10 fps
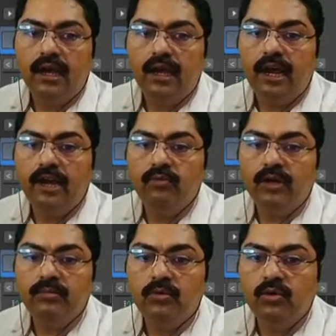And one
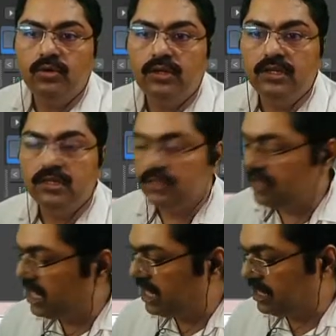more is
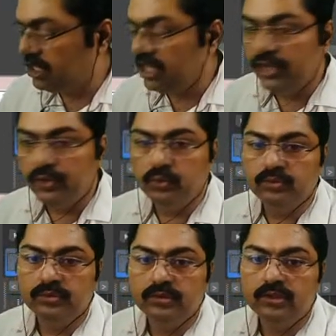like Q.
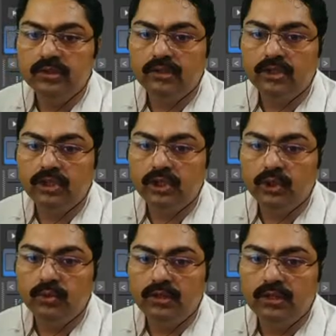
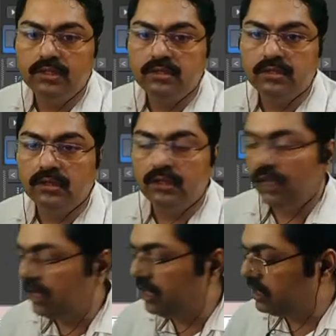Q is the thing
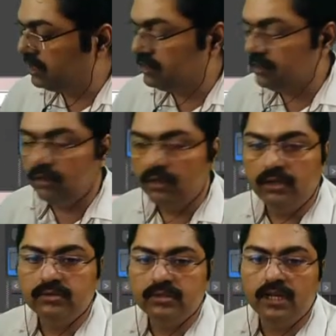like your
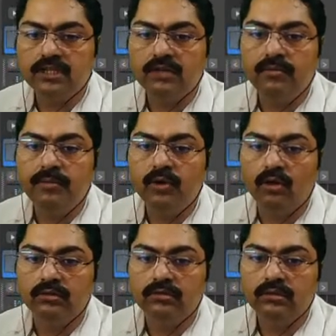selection will be
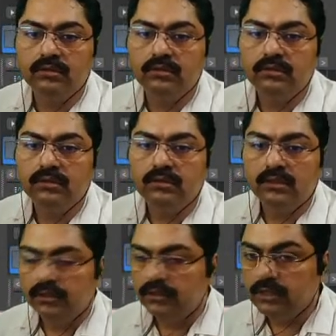gone.
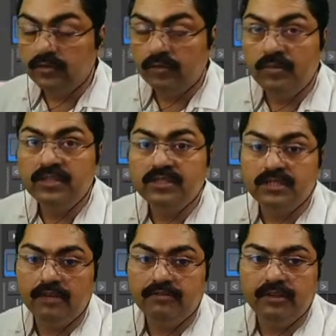This will be
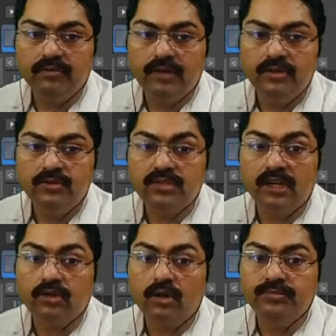safer when you
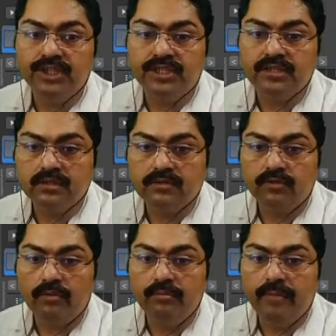select objects
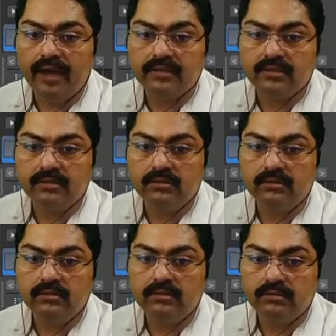from backs.
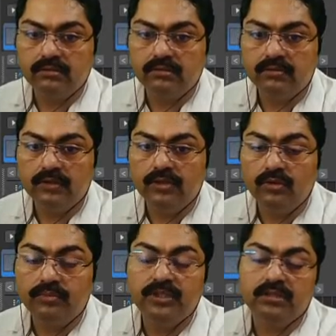When
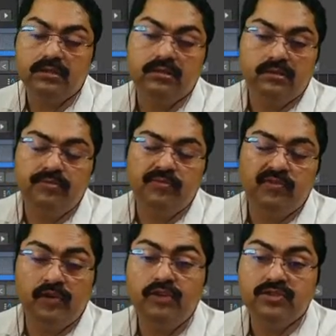
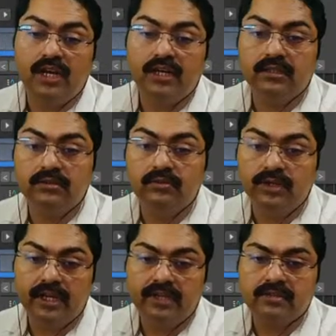you select the
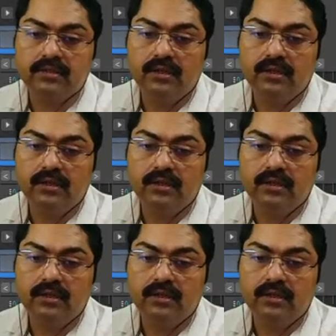vertex.